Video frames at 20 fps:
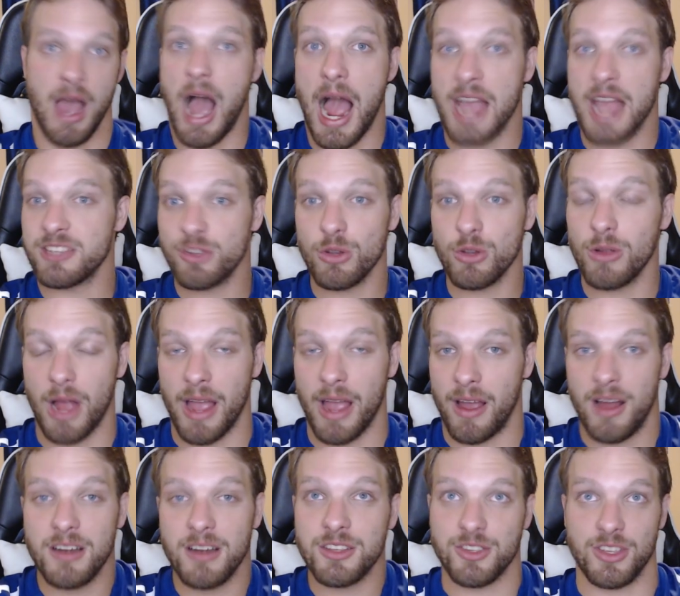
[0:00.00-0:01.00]
I
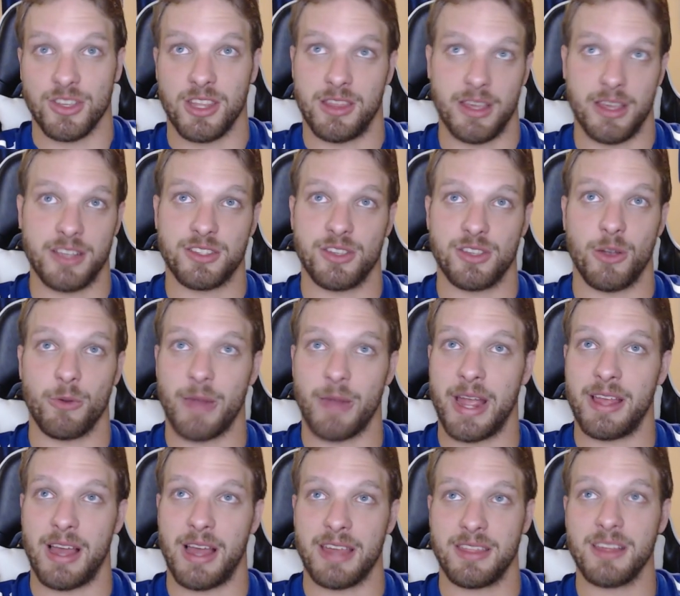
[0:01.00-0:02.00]
honestly think so,
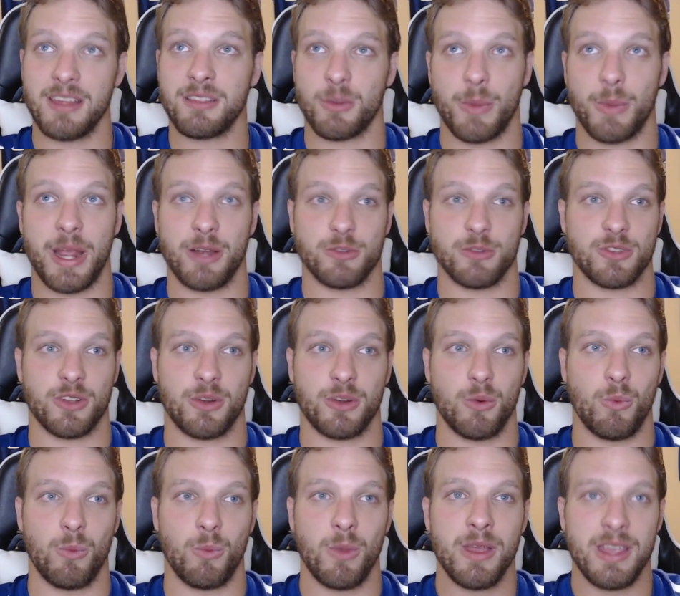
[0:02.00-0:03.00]
right? I think the Raiders are going
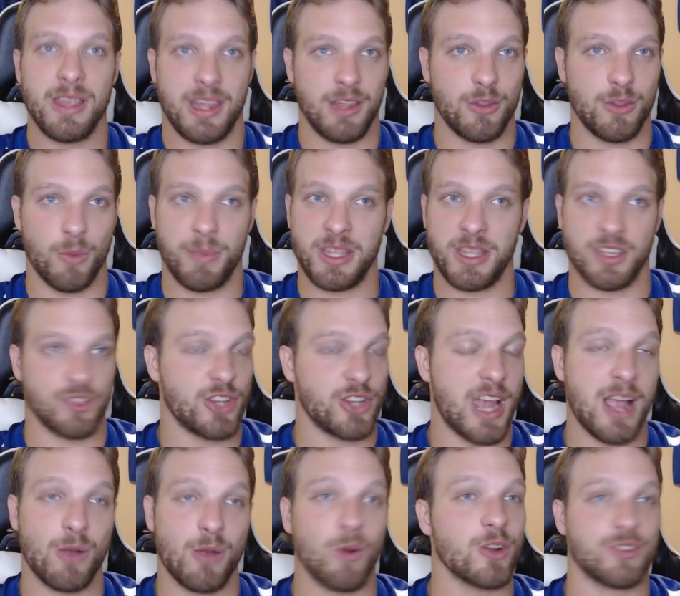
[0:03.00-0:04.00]
to either be the
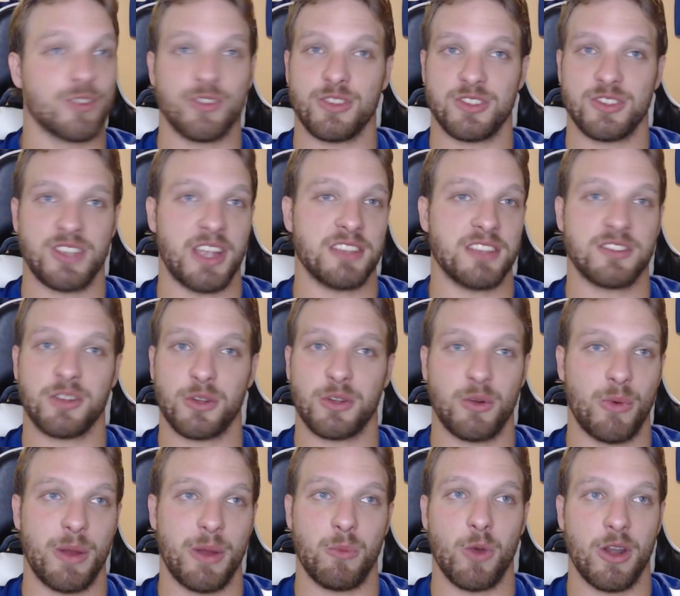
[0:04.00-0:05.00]
Jaguars or the Saints. They're going
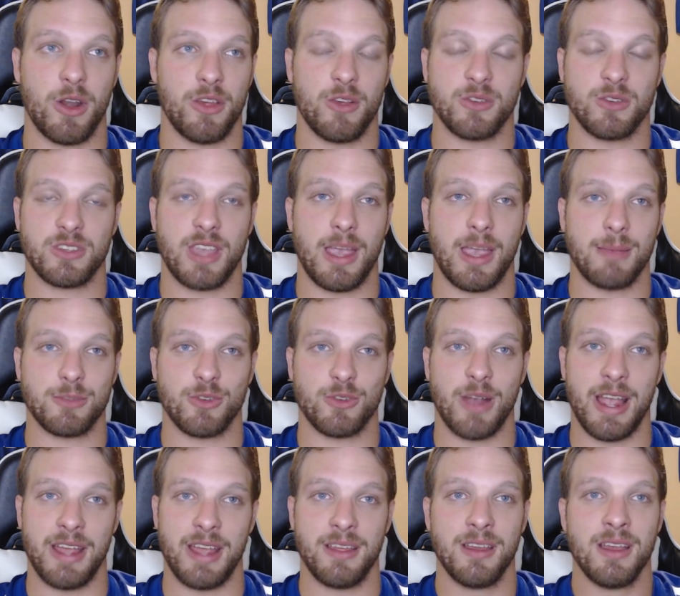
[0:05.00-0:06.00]
to win one of those games,
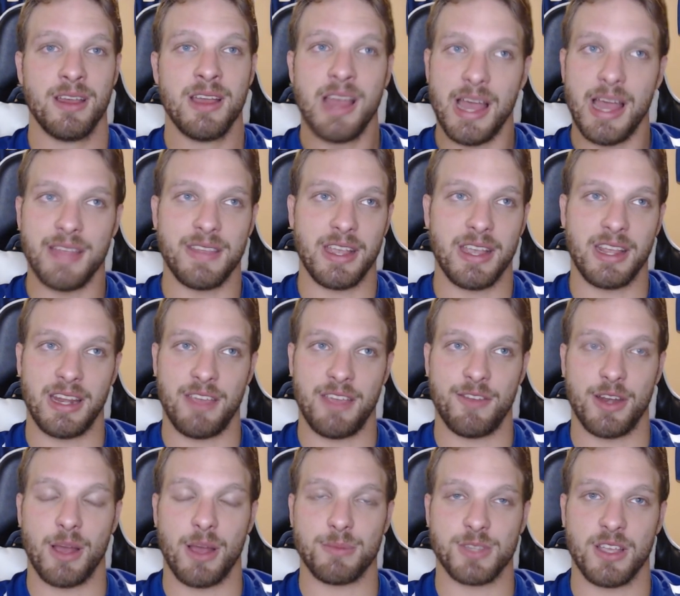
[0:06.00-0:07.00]
right? And they could
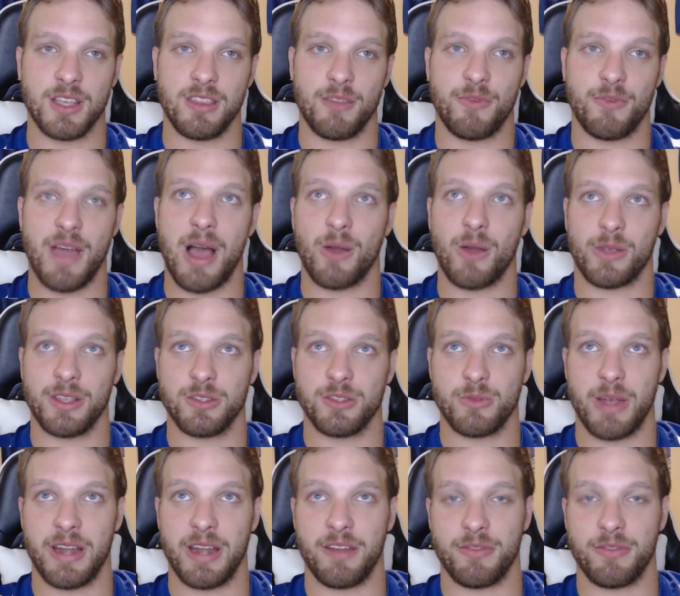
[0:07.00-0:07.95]
even upset the Falcons, right?